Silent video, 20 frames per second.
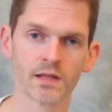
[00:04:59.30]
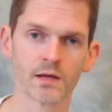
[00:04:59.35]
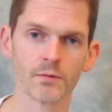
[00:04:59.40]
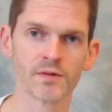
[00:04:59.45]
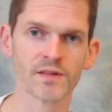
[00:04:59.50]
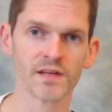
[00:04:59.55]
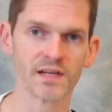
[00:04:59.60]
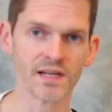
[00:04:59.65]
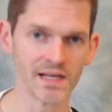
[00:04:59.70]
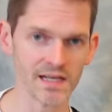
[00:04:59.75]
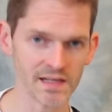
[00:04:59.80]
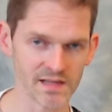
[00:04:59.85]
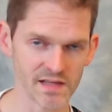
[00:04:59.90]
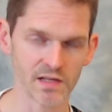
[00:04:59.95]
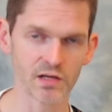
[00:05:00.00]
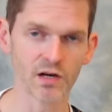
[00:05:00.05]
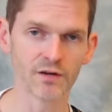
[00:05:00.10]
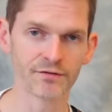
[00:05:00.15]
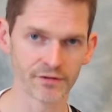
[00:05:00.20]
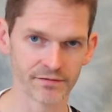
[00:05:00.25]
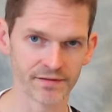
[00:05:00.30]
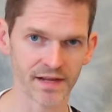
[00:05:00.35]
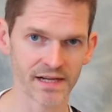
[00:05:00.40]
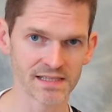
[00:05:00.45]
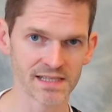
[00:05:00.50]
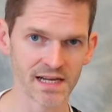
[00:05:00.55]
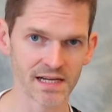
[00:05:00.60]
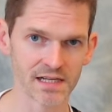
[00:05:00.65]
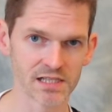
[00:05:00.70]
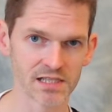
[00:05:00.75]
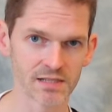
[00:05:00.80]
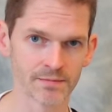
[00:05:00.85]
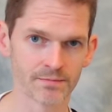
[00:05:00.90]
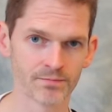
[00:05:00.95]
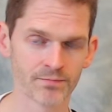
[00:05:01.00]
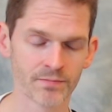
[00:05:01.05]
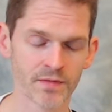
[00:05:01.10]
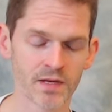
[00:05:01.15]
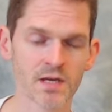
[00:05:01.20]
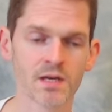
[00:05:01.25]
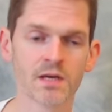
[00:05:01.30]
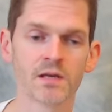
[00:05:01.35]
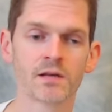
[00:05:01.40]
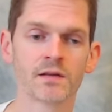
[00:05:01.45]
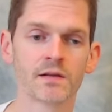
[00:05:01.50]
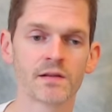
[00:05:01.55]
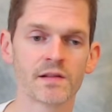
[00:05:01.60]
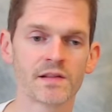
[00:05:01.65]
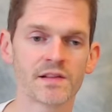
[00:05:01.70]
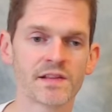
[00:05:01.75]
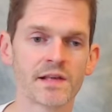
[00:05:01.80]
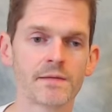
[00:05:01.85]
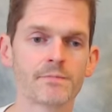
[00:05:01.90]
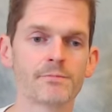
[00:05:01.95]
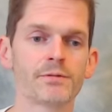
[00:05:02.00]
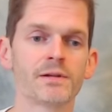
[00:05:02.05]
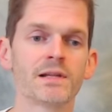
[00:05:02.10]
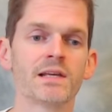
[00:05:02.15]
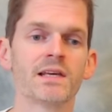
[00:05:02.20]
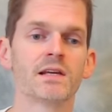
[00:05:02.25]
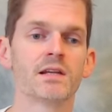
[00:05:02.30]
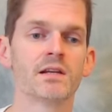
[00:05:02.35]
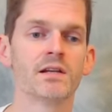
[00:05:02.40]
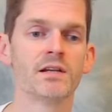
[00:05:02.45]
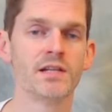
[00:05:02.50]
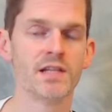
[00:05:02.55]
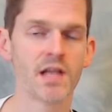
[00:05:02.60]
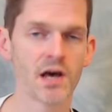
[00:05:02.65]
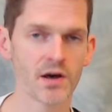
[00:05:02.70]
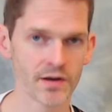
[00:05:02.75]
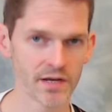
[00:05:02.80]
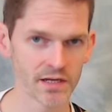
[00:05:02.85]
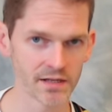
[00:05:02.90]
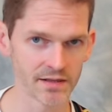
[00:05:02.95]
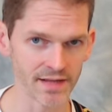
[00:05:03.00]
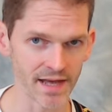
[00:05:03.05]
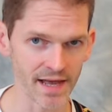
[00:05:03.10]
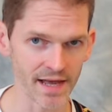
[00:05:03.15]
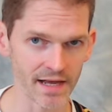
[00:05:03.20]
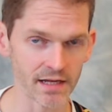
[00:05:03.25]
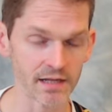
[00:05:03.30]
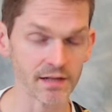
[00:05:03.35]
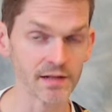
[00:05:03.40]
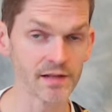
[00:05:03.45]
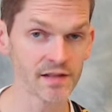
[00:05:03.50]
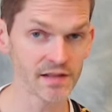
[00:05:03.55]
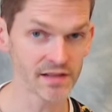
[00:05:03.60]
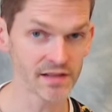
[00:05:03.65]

there was an easing off of that tension. Simply knowing that and